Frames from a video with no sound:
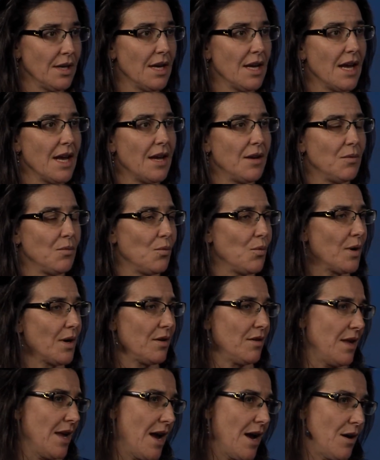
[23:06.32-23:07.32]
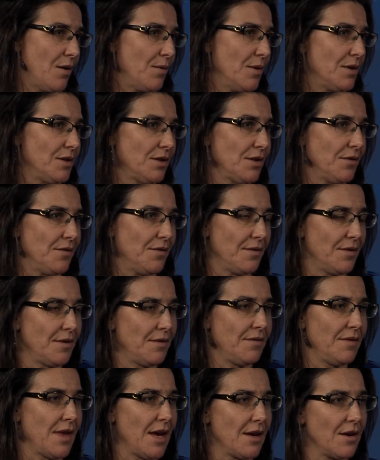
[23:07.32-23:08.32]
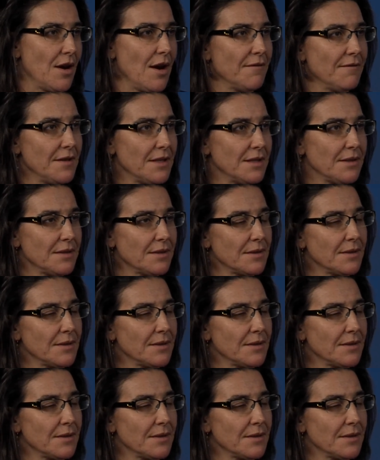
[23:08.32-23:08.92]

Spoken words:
and what are the hours of that office?